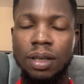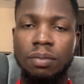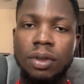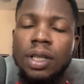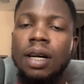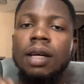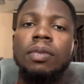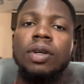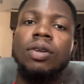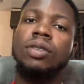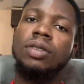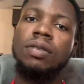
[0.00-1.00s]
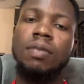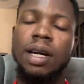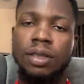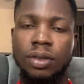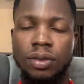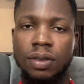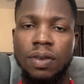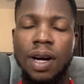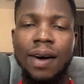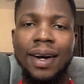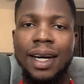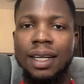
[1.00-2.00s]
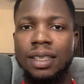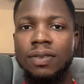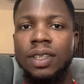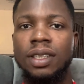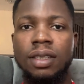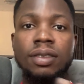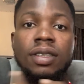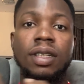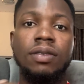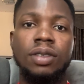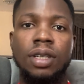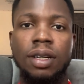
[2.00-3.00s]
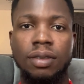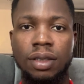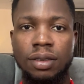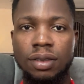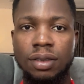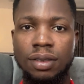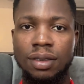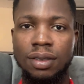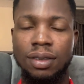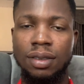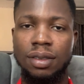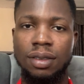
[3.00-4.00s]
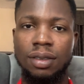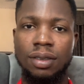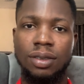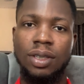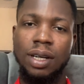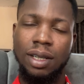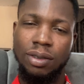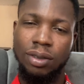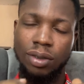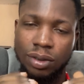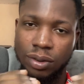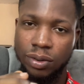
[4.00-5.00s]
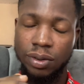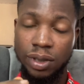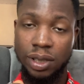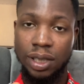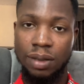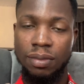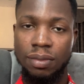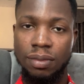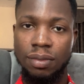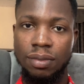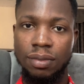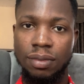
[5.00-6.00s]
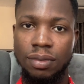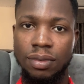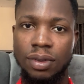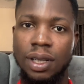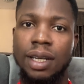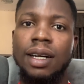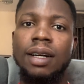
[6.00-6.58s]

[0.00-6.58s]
But now let me continue my story of how I activated the 7 chakras so that you can also do the same. So that